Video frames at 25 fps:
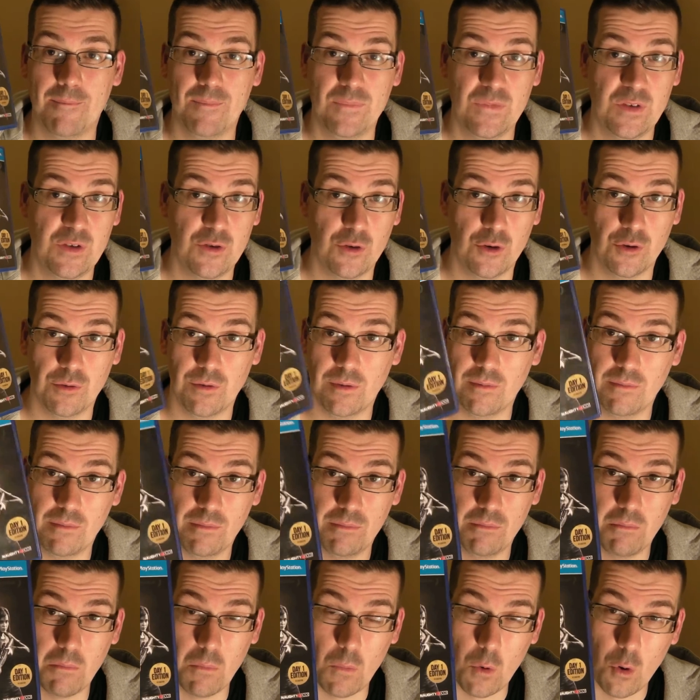So
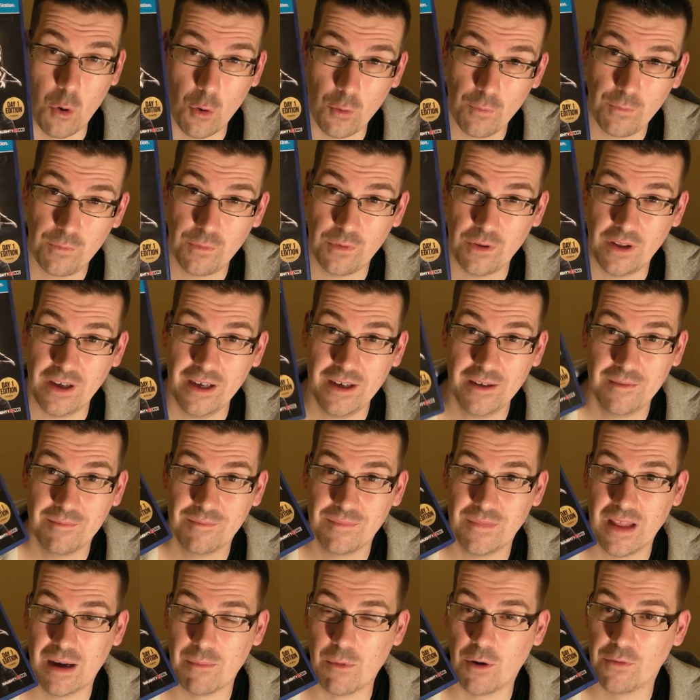hopefully,
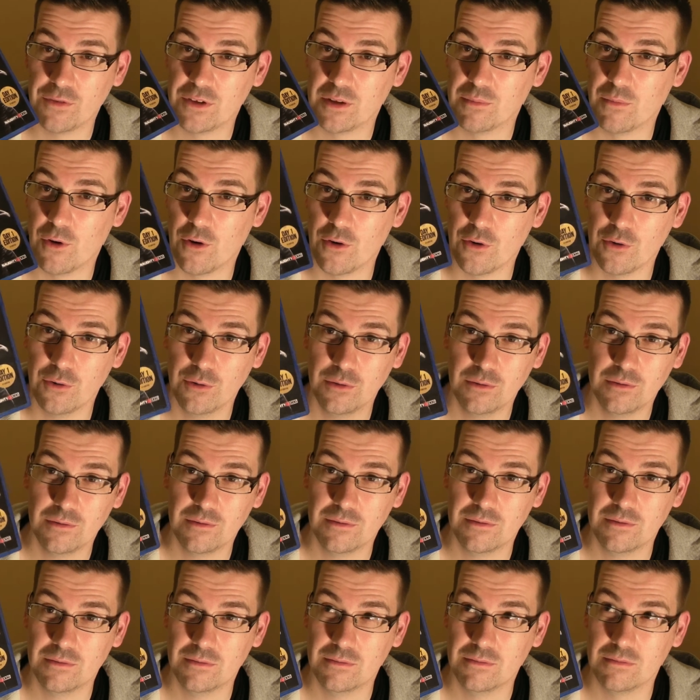I'm off tomorrow.
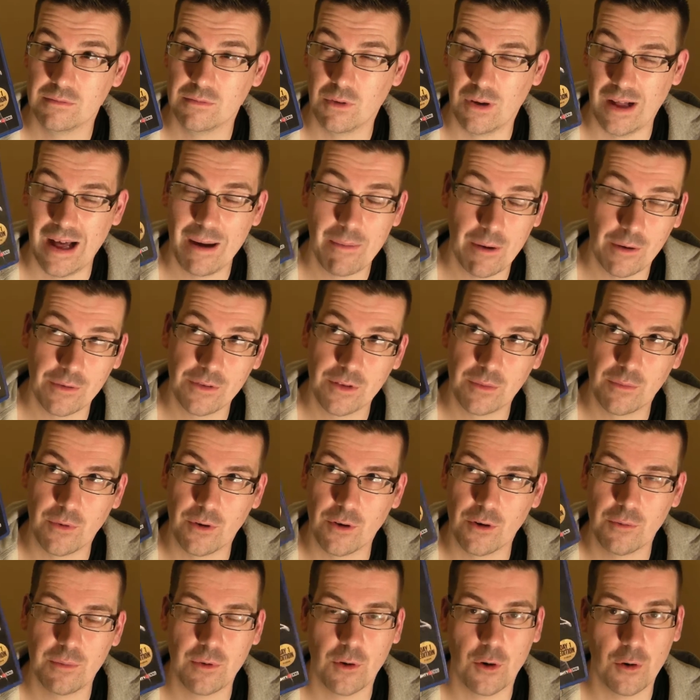Well, I'm off
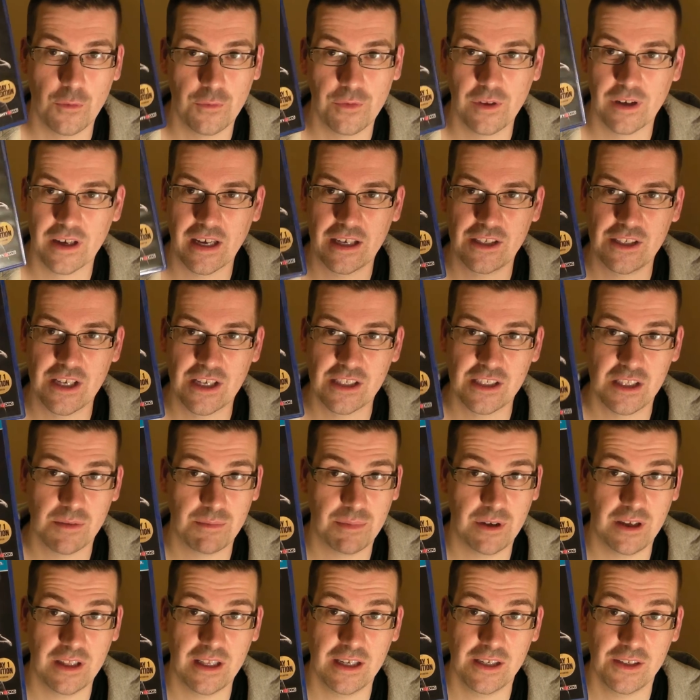tomorrow, but hopefully I get a chance to
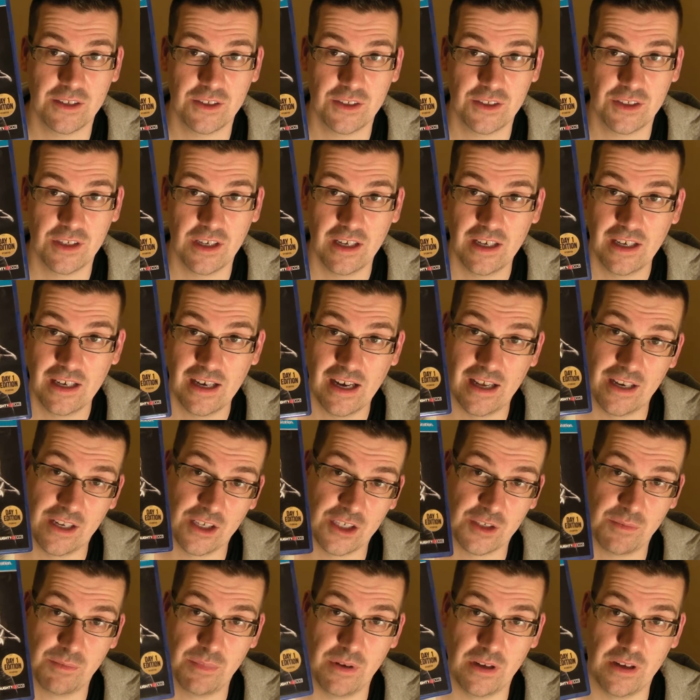play this and
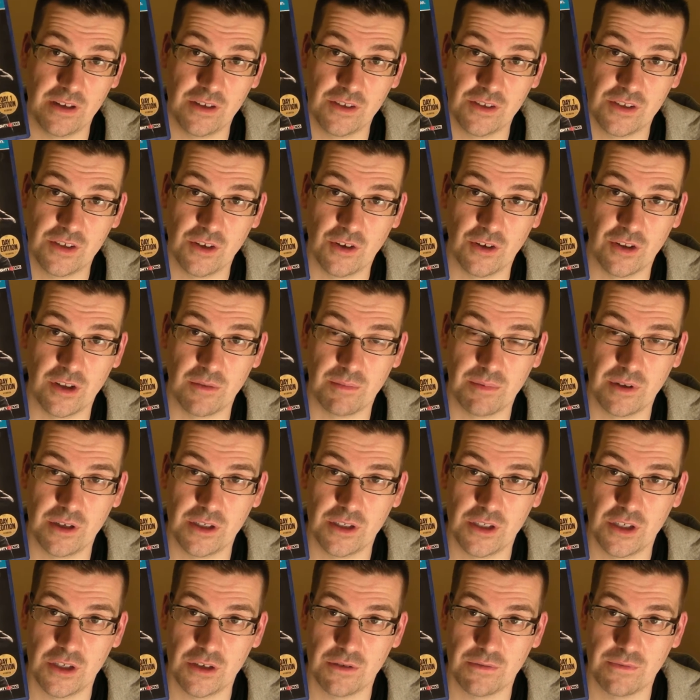experience it on the
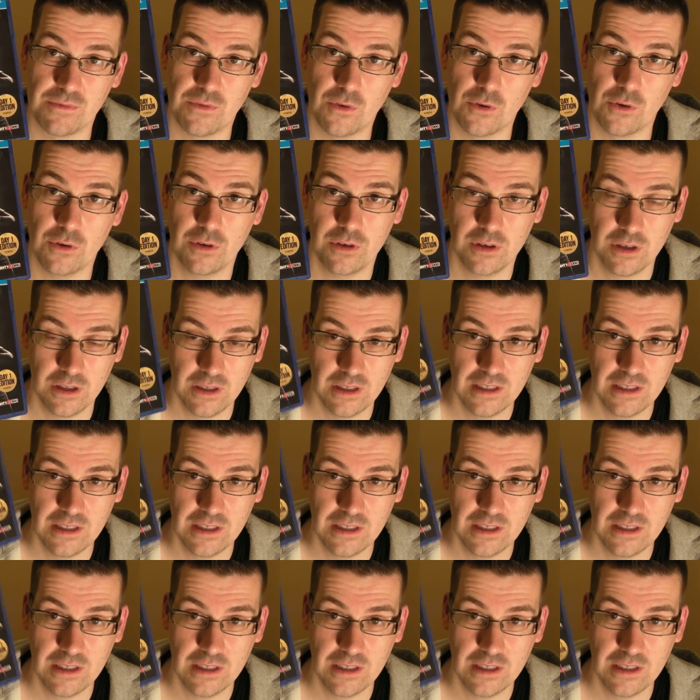PlayStation 4.